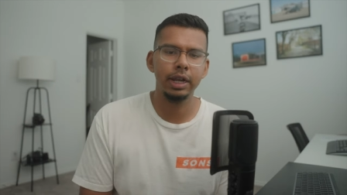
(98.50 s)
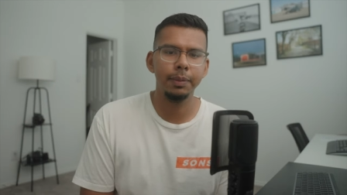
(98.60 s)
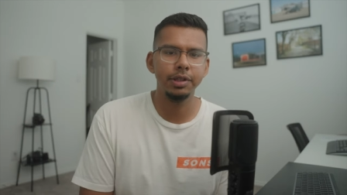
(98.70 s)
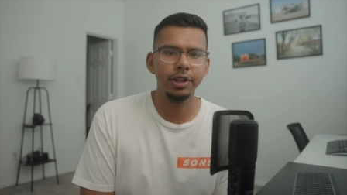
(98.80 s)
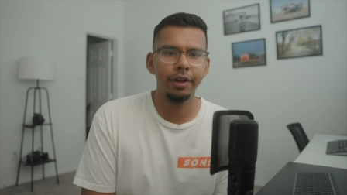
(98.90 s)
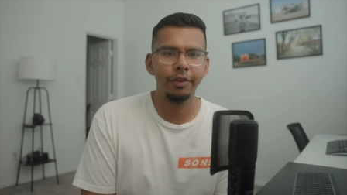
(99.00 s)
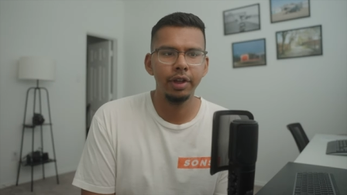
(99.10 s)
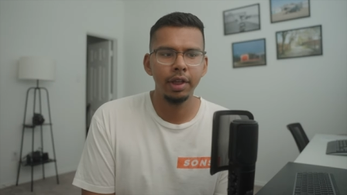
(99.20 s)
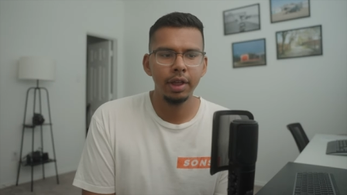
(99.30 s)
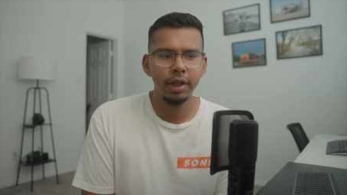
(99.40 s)
type of stuff.
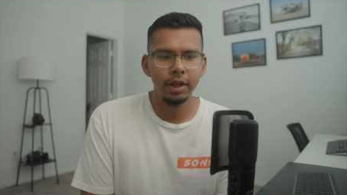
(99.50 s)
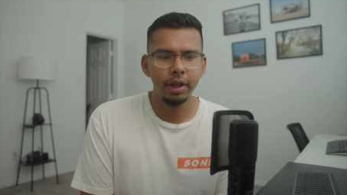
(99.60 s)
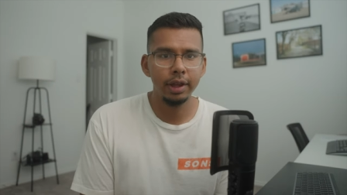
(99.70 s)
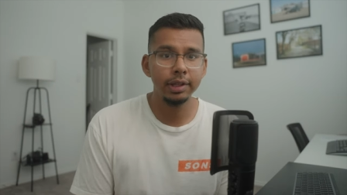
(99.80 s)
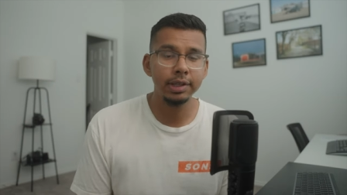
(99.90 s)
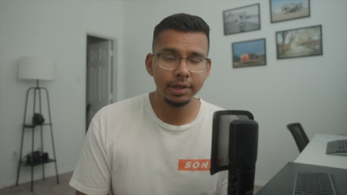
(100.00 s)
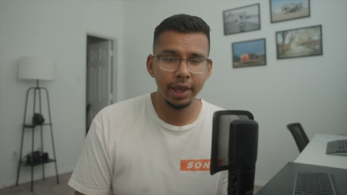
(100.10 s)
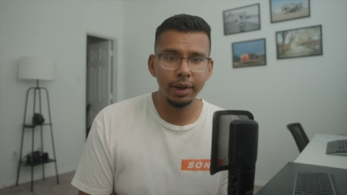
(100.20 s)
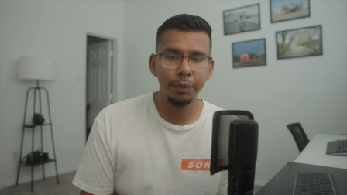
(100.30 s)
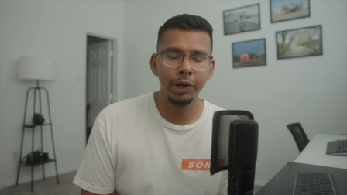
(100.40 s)

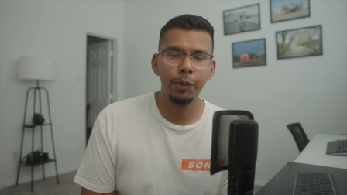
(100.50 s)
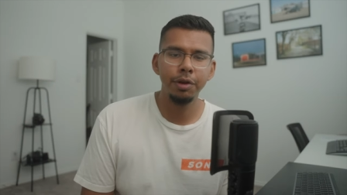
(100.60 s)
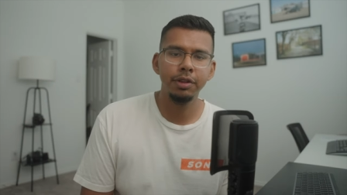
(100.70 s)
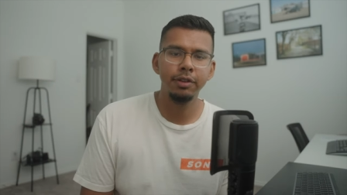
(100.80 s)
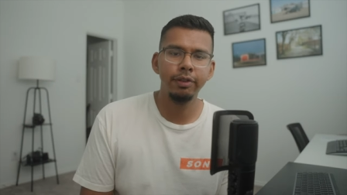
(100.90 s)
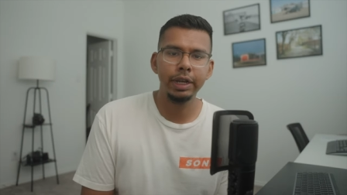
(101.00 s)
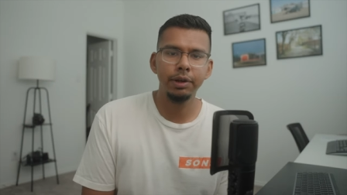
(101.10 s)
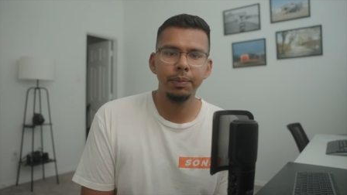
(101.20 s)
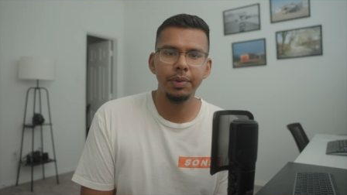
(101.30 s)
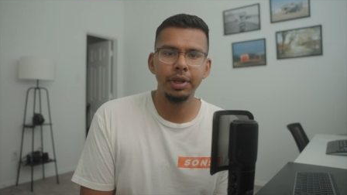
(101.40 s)
Instead, what I want this video
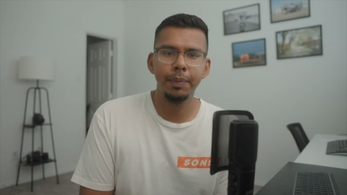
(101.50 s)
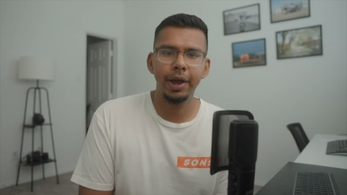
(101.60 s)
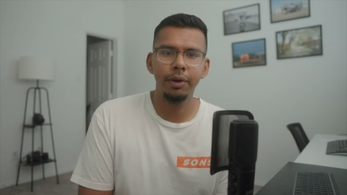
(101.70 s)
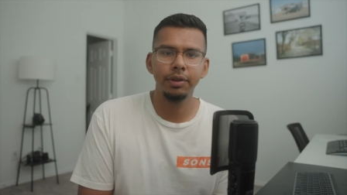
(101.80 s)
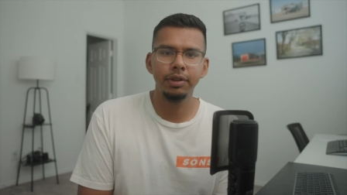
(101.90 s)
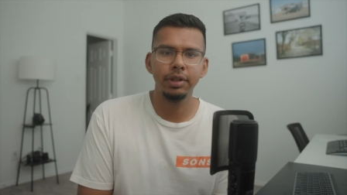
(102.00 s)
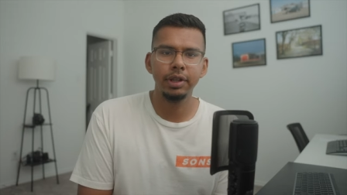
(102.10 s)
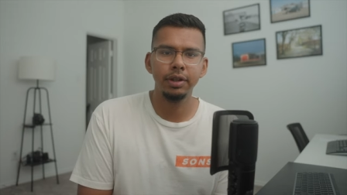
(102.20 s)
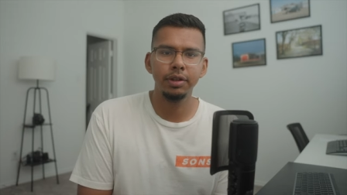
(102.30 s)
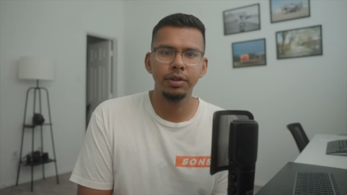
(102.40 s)
to be about
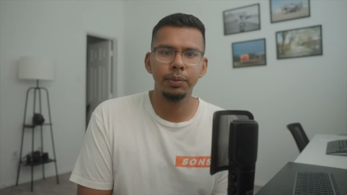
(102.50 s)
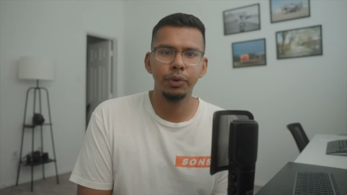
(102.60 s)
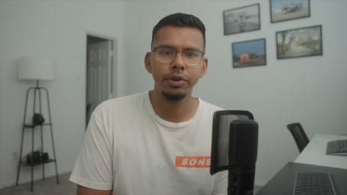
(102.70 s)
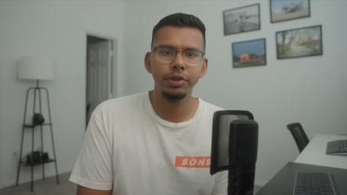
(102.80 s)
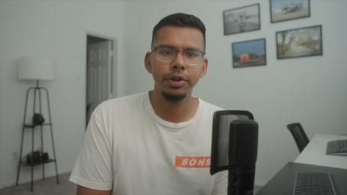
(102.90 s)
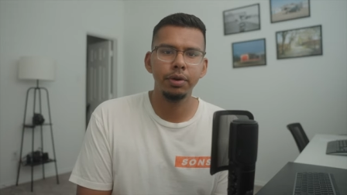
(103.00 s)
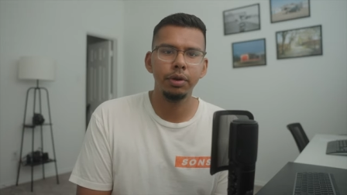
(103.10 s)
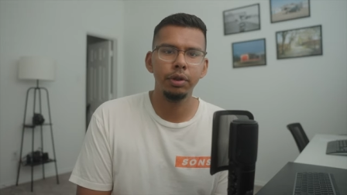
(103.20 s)
is more so